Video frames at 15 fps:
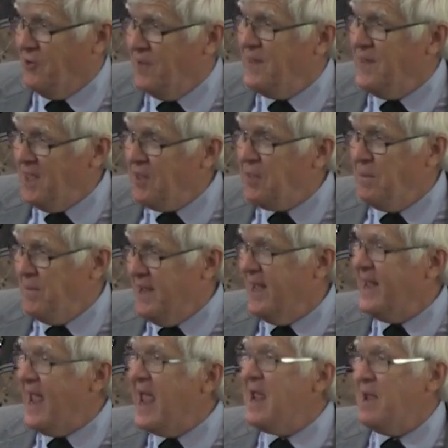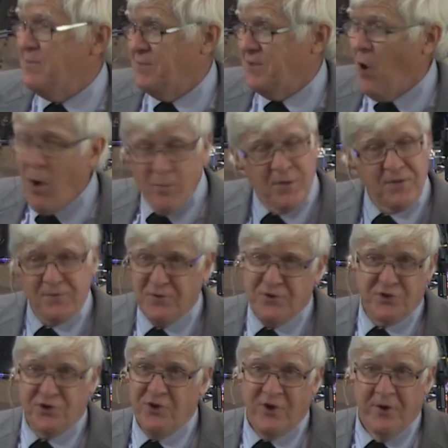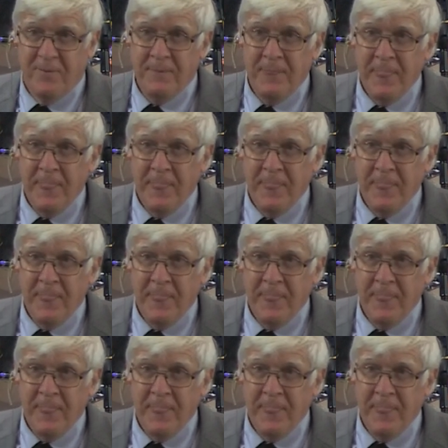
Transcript: during the Isthmian Games, almost for sure.